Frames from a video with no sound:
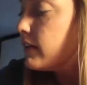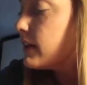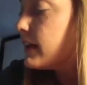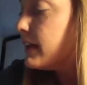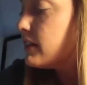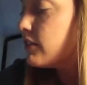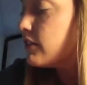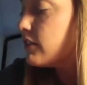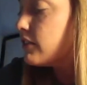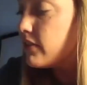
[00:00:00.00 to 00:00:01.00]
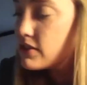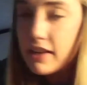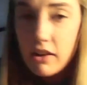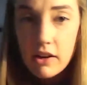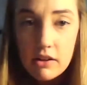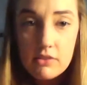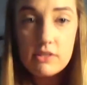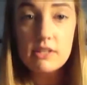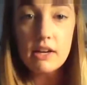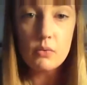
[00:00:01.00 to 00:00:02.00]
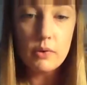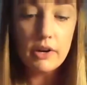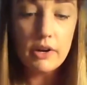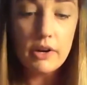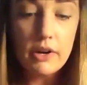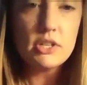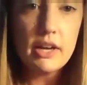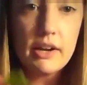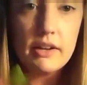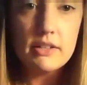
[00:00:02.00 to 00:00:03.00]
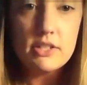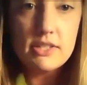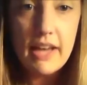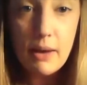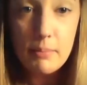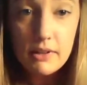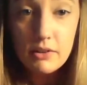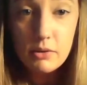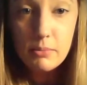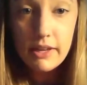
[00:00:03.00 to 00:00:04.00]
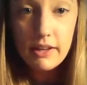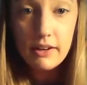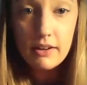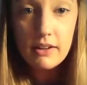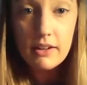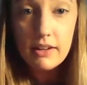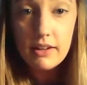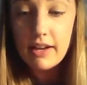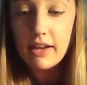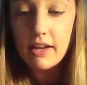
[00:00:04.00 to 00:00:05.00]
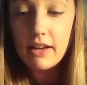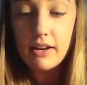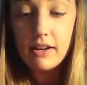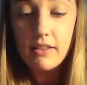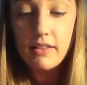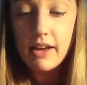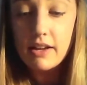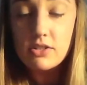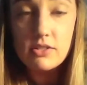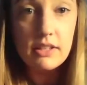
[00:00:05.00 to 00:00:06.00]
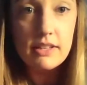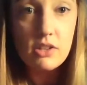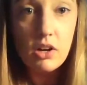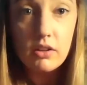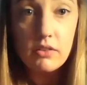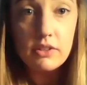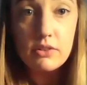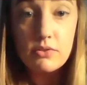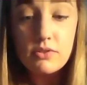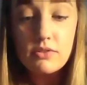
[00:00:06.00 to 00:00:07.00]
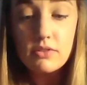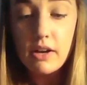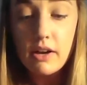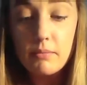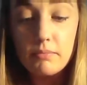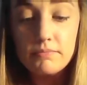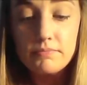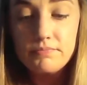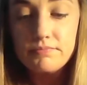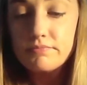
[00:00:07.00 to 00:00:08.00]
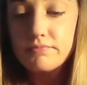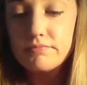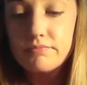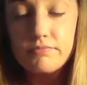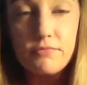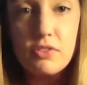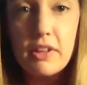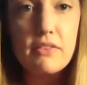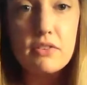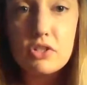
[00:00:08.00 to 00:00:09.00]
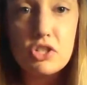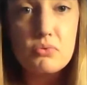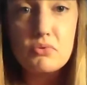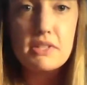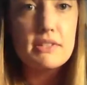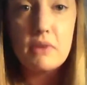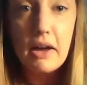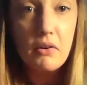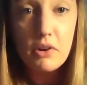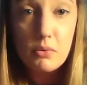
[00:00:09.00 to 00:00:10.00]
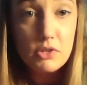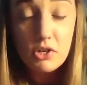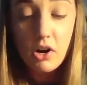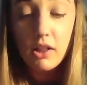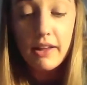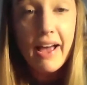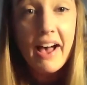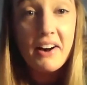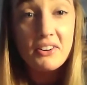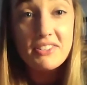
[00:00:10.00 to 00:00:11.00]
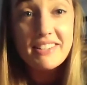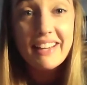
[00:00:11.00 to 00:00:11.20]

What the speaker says: get the flavors out. I know this is kind of weird, but you kind of just tap it a little bit, and that just lets all of those flavored juices, I don't know what you call it, out,